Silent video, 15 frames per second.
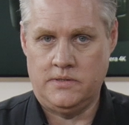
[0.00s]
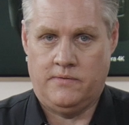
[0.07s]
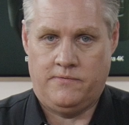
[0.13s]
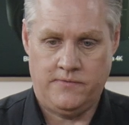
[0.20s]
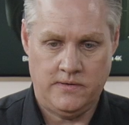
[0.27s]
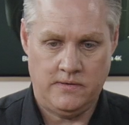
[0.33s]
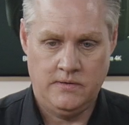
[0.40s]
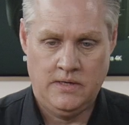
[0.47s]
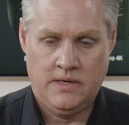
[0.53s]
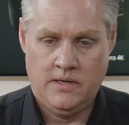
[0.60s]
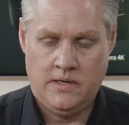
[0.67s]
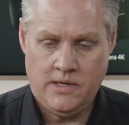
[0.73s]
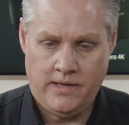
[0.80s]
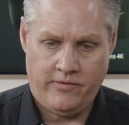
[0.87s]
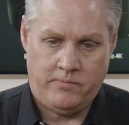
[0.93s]

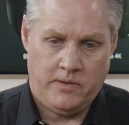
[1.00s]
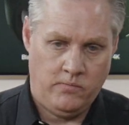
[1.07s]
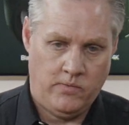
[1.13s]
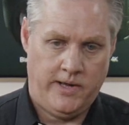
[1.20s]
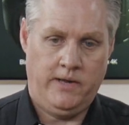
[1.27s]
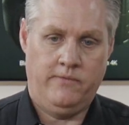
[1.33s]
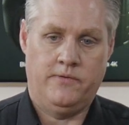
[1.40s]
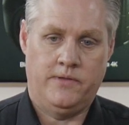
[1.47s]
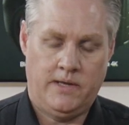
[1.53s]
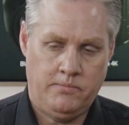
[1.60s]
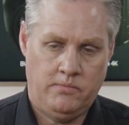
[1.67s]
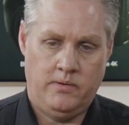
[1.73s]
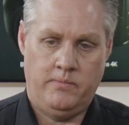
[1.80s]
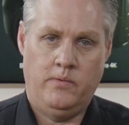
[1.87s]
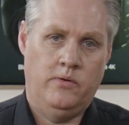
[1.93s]
if you've been waiting for that, but
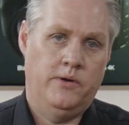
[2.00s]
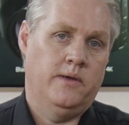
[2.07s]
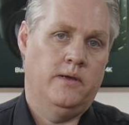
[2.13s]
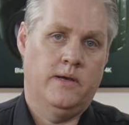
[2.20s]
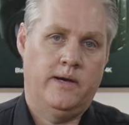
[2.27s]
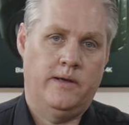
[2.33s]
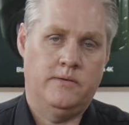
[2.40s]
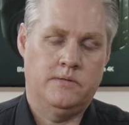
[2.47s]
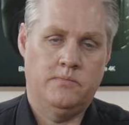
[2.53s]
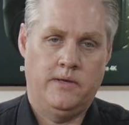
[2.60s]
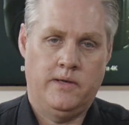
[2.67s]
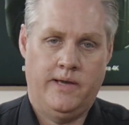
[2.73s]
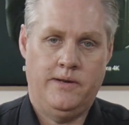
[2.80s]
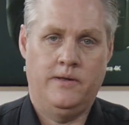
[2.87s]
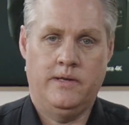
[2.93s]
we've been working hard as we
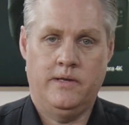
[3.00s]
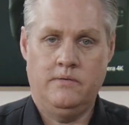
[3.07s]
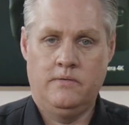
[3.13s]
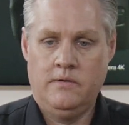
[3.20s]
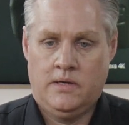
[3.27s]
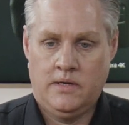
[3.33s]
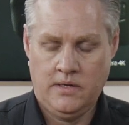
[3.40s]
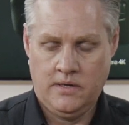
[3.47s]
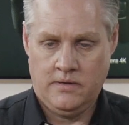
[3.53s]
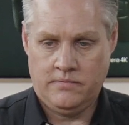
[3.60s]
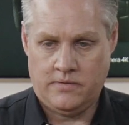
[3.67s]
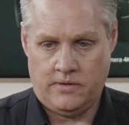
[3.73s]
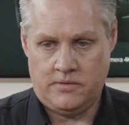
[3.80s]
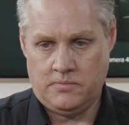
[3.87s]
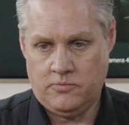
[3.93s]
can to get
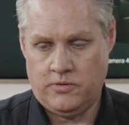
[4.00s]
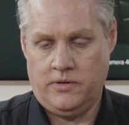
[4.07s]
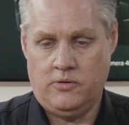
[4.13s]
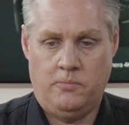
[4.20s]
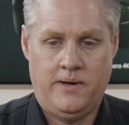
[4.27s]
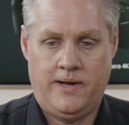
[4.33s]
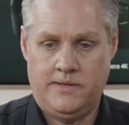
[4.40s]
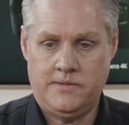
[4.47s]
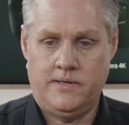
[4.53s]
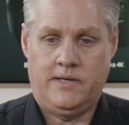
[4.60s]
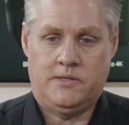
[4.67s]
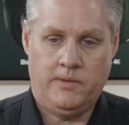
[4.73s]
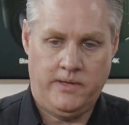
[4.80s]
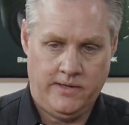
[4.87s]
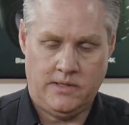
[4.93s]
those critical parts, and
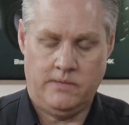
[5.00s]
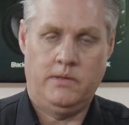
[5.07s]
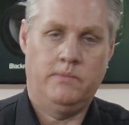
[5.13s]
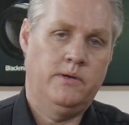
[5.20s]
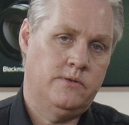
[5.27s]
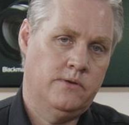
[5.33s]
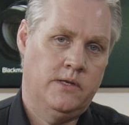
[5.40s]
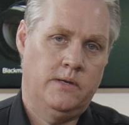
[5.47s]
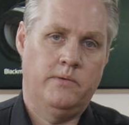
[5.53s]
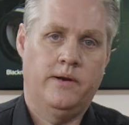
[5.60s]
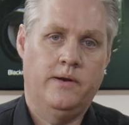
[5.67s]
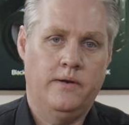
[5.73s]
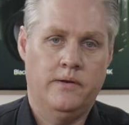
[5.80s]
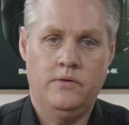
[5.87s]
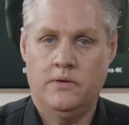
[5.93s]
as we get them in, we turn them around
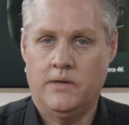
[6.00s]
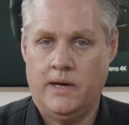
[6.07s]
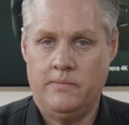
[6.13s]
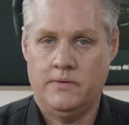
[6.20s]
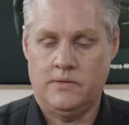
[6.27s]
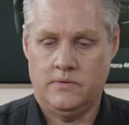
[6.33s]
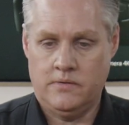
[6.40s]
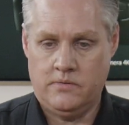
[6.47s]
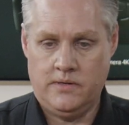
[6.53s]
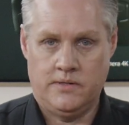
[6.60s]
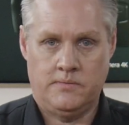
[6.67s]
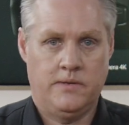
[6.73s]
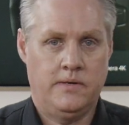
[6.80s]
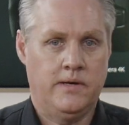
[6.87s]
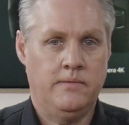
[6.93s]
into new cameras as quick as
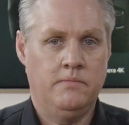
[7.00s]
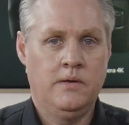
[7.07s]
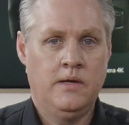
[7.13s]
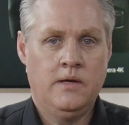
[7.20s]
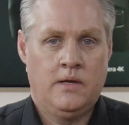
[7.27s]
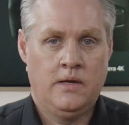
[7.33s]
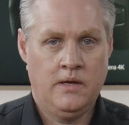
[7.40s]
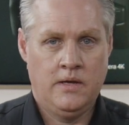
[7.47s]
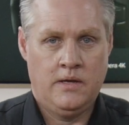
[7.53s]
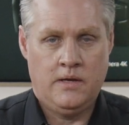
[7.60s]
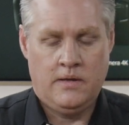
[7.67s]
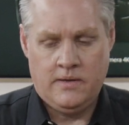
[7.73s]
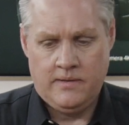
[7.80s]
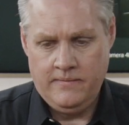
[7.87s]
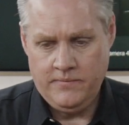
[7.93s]
we can.
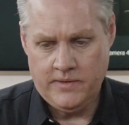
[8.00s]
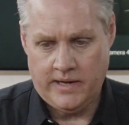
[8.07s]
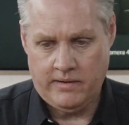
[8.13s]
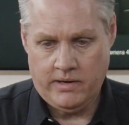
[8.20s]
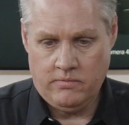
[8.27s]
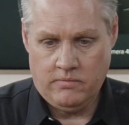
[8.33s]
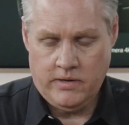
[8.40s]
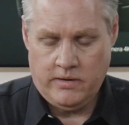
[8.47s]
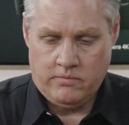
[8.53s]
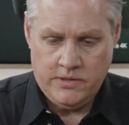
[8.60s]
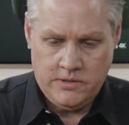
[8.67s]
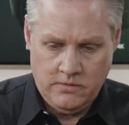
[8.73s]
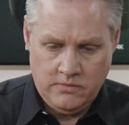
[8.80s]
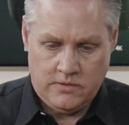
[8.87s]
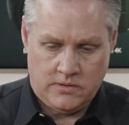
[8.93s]
Now, our
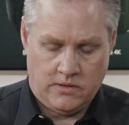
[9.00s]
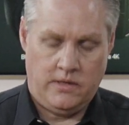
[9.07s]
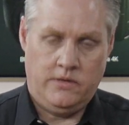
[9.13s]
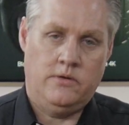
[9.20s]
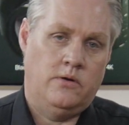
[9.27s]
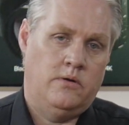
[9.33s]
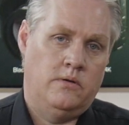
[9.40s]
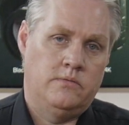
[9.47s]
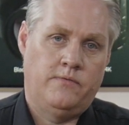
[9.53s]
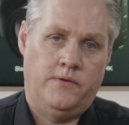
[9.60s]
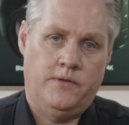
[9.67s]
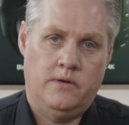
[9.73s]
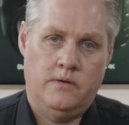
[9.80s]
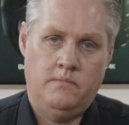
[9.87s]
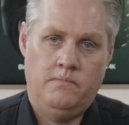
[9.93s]
original design goals for the